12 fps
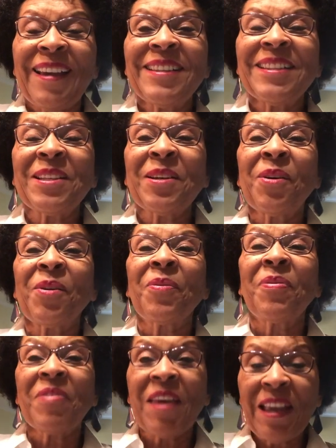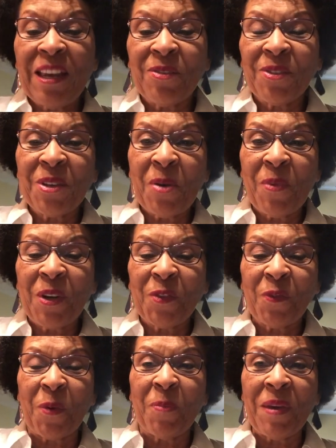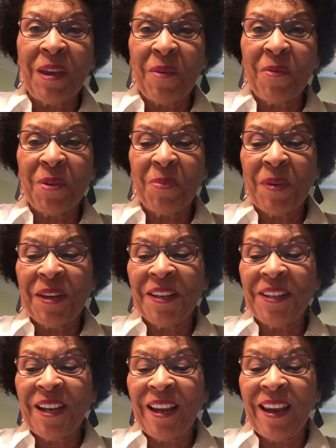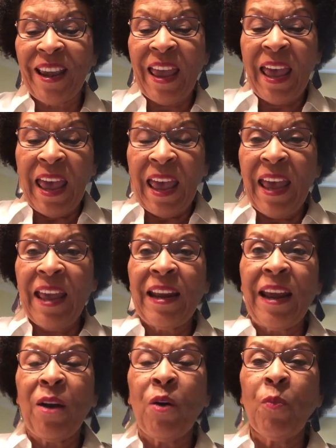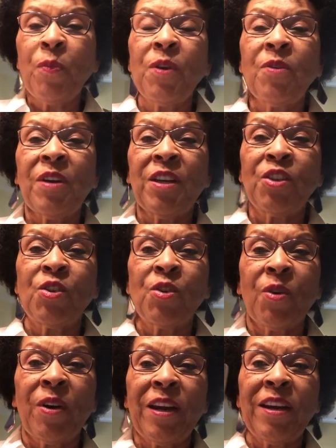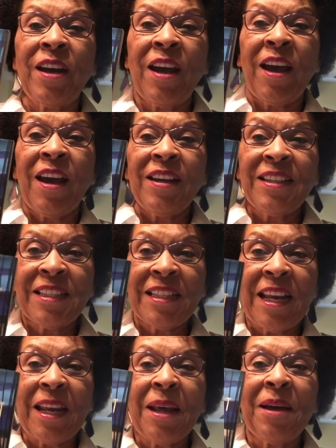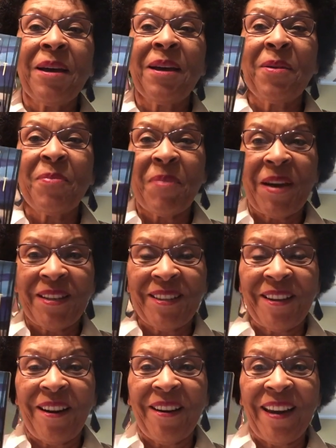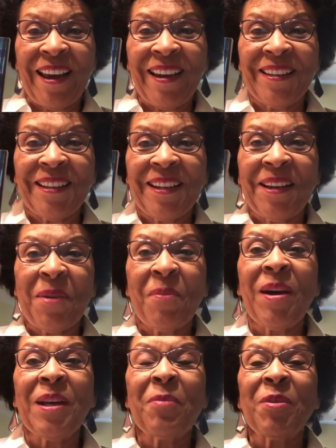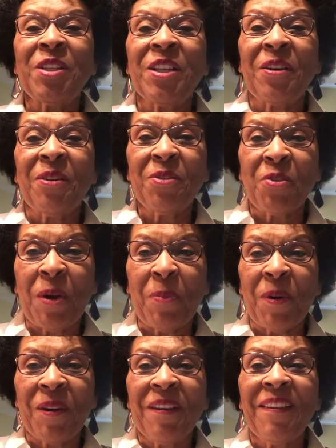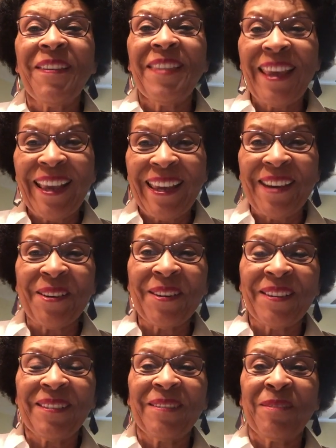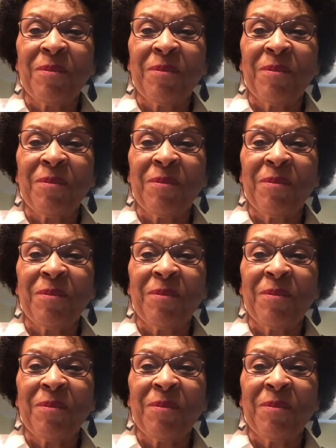So thank you so much for being with me today, and I hope you enjoyed Stella by Starlight. My name is Sharon Draper. Thank you.